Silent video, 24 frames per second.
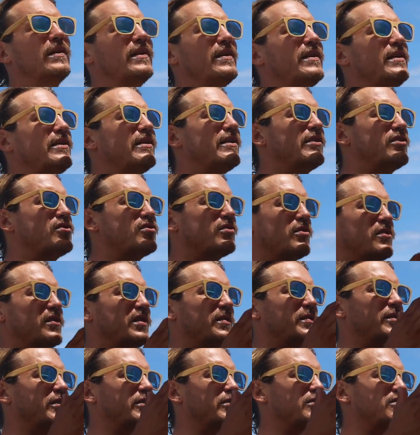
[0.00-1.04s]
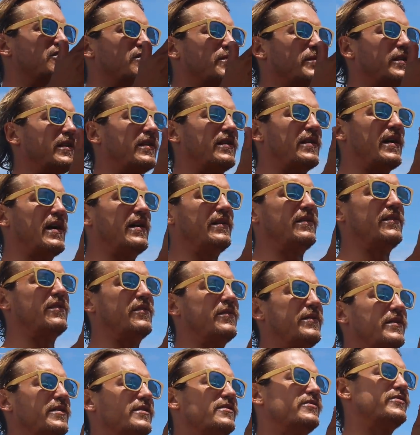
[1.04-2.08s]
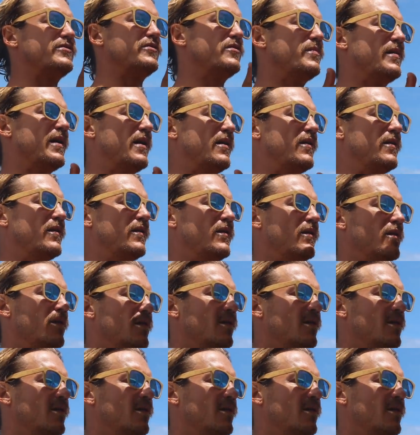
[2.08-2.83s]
Really, it should only be used from like 90 degrees to about